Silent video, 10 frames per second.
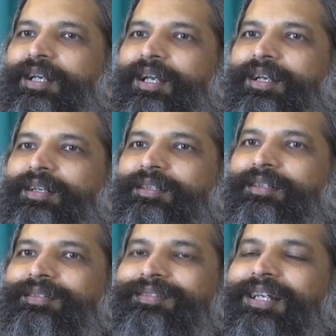and
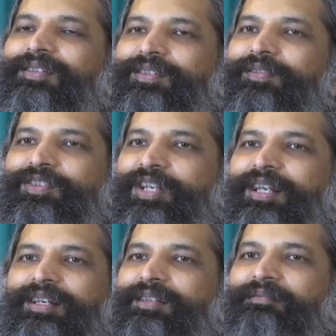the sense of
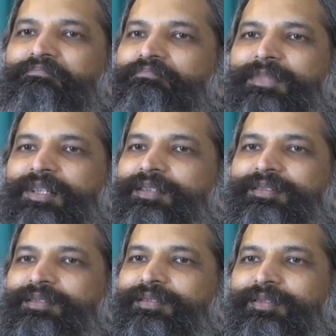sharing
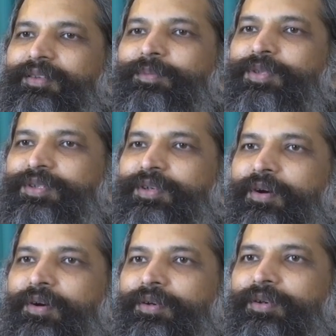is almost
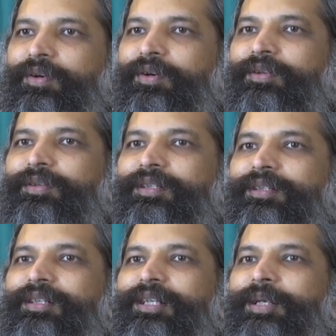gone or
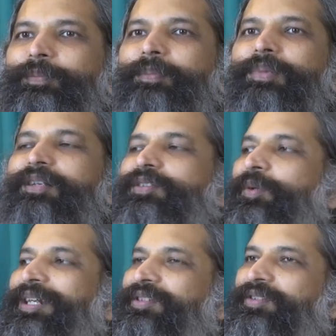the people are
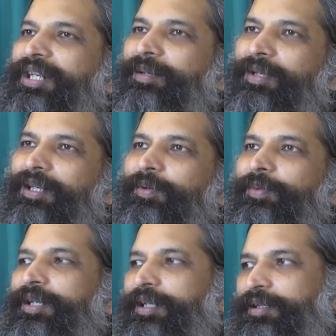so extremely
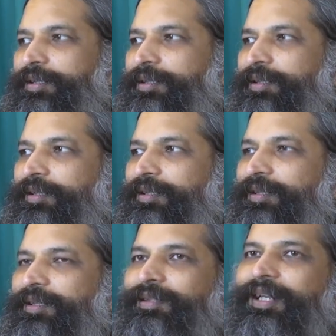lonely
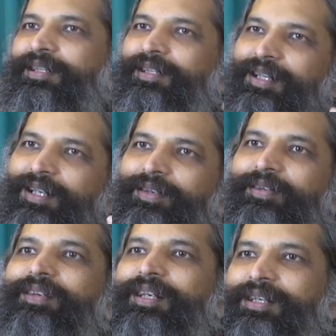that
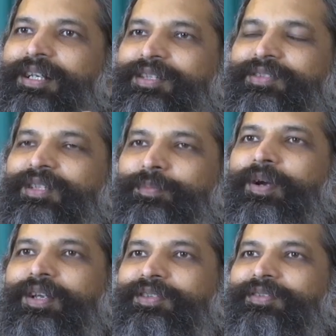even it gets to the
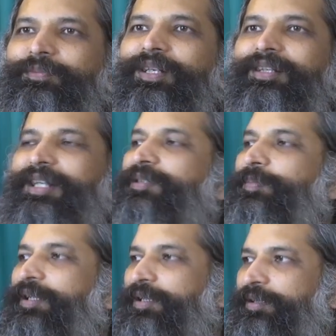point of being
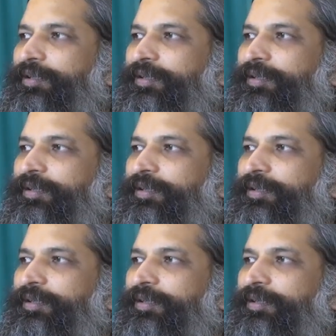desperate